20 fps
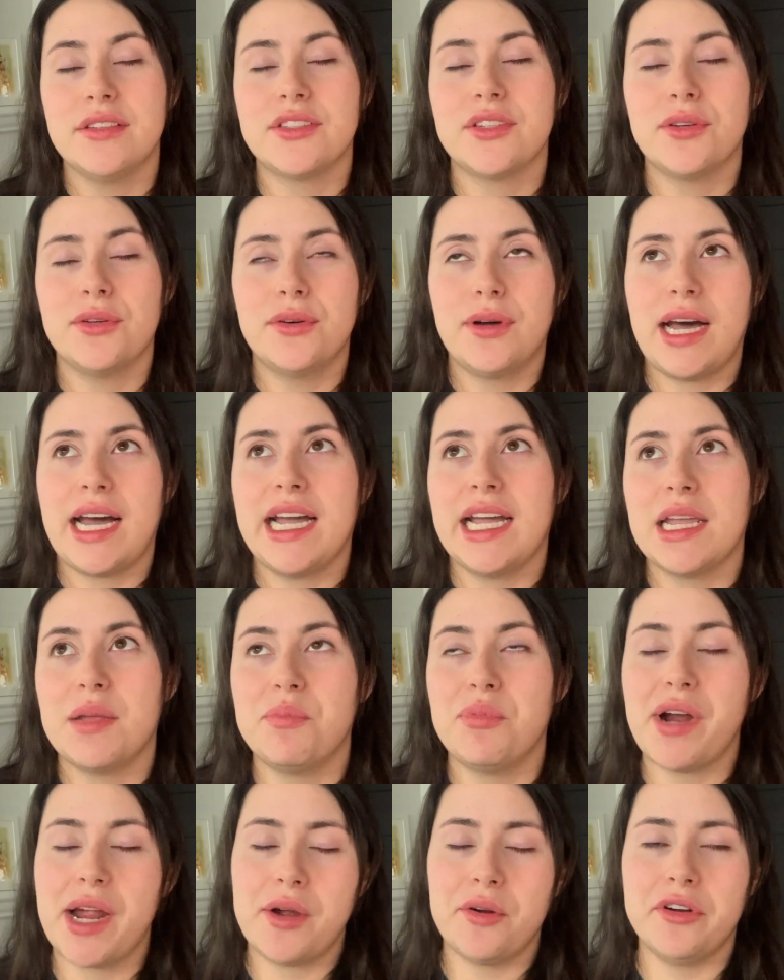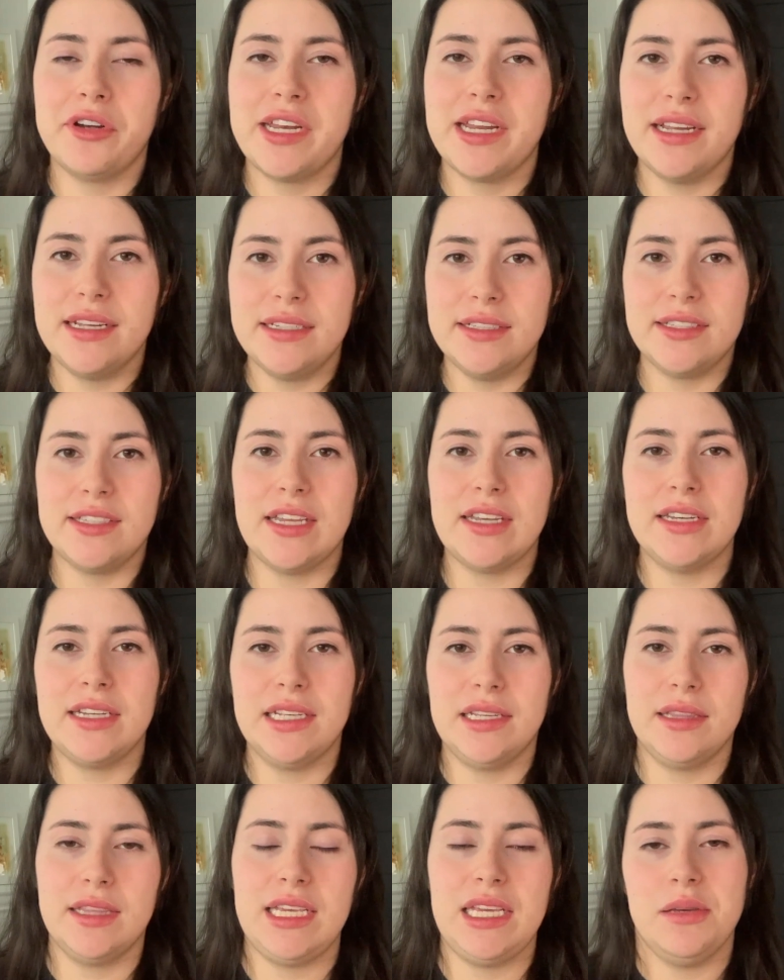So I prioritized
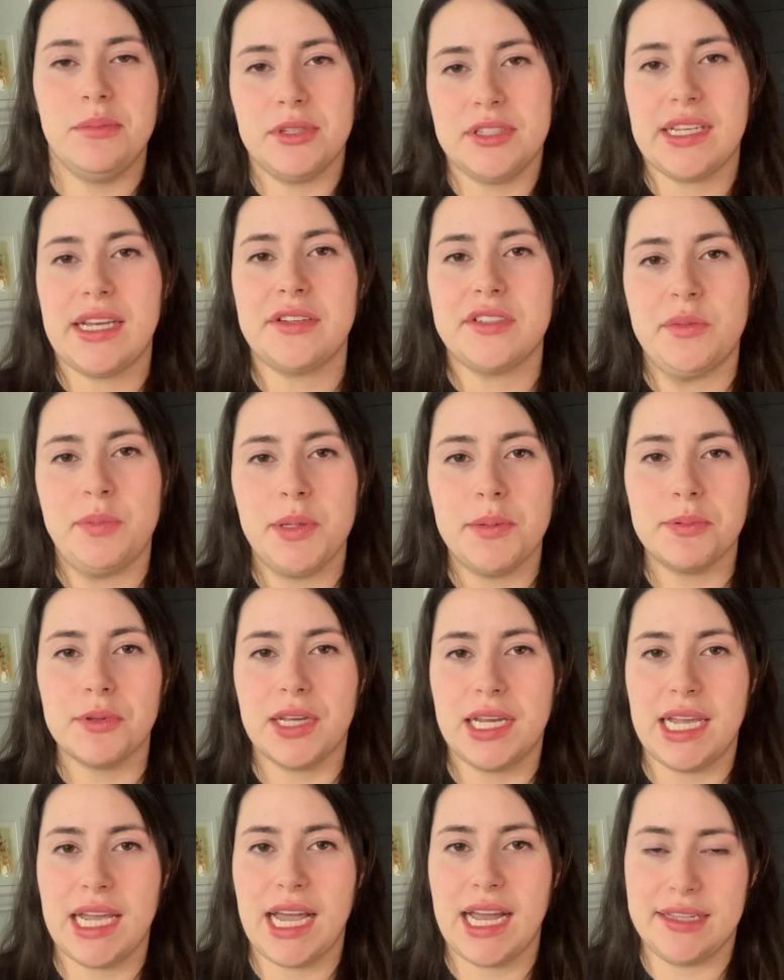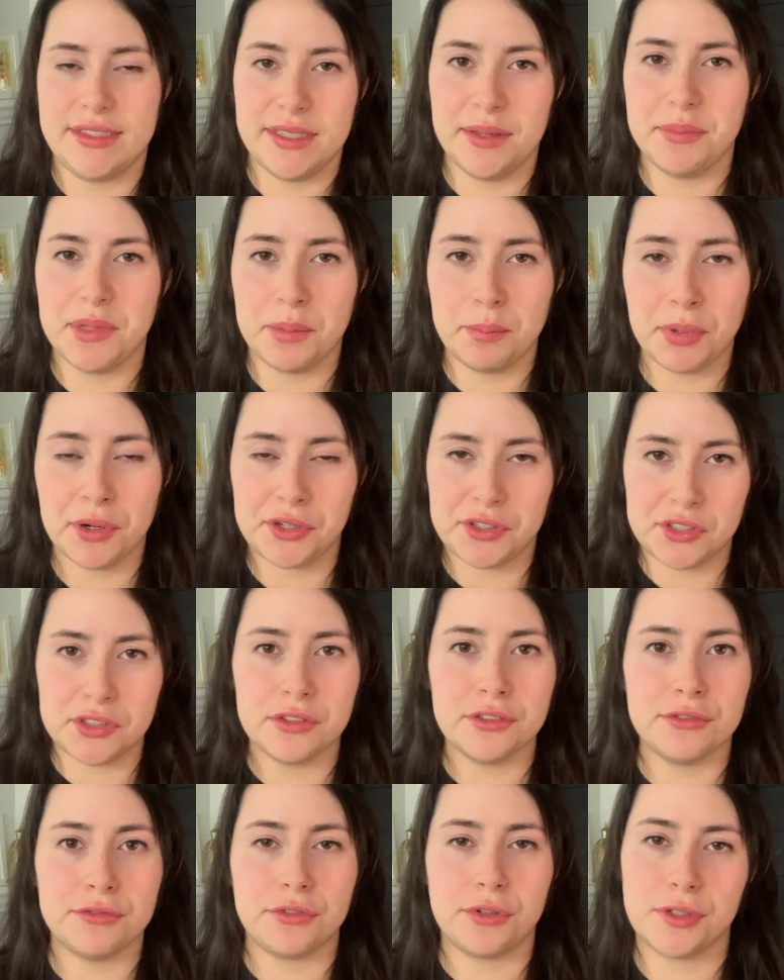sending the emails out to people I had something
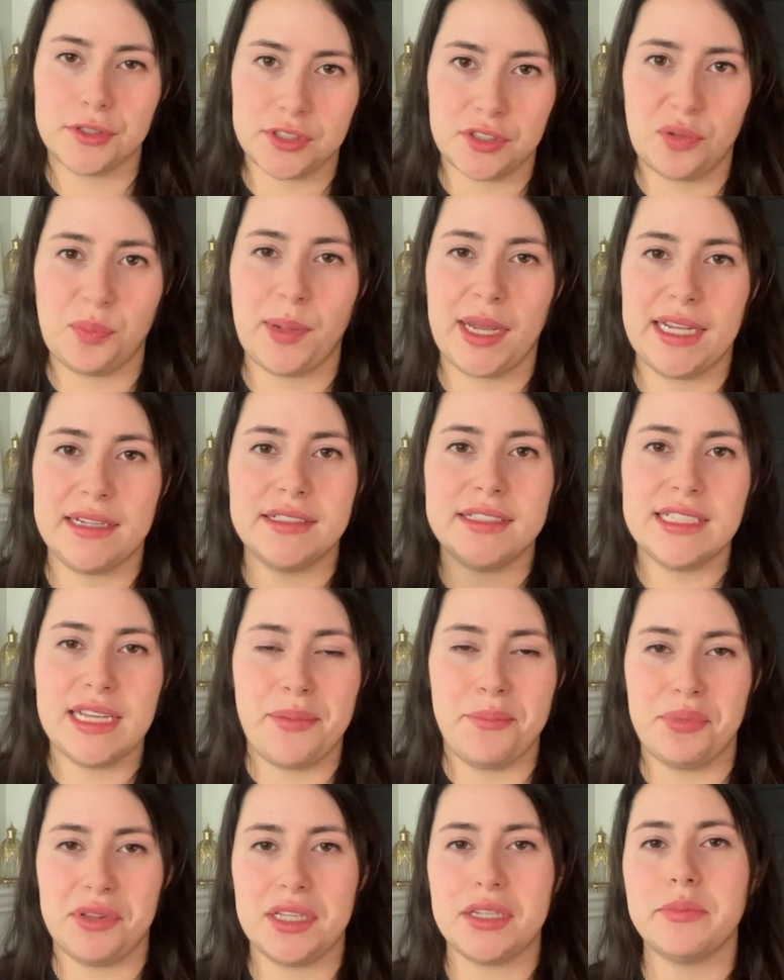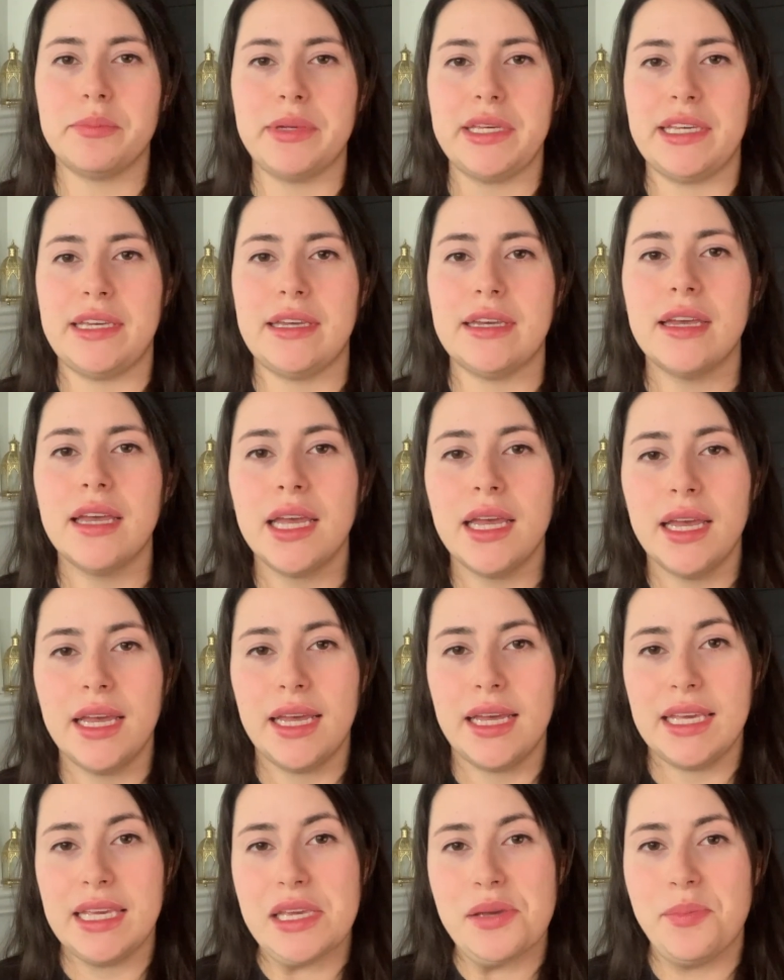personal for, so my template B
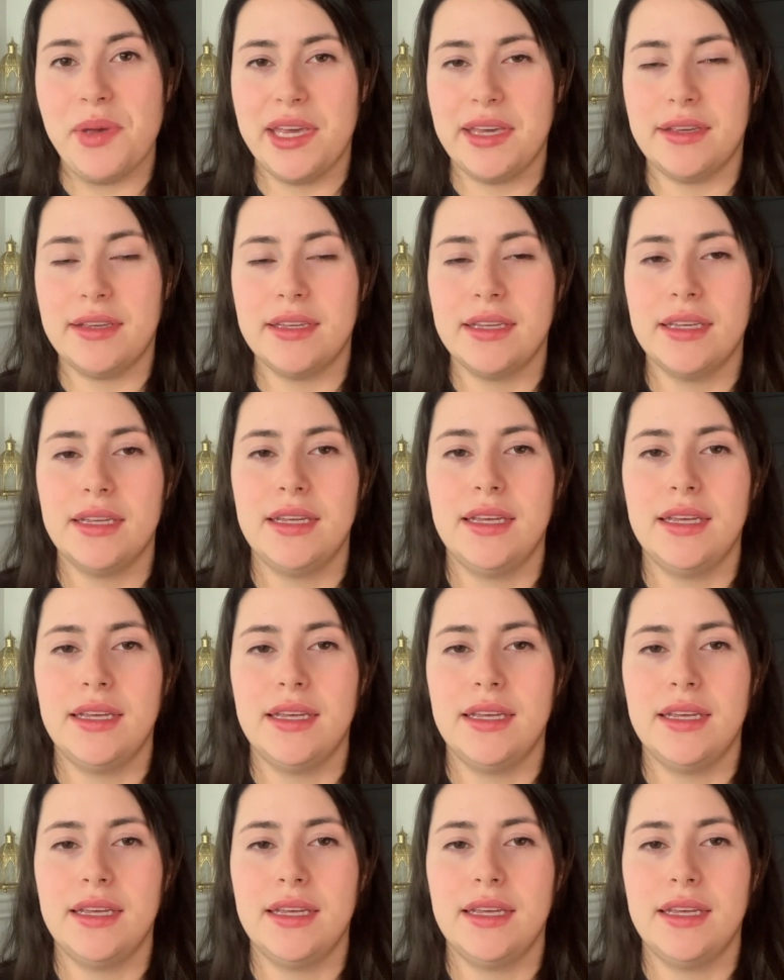email,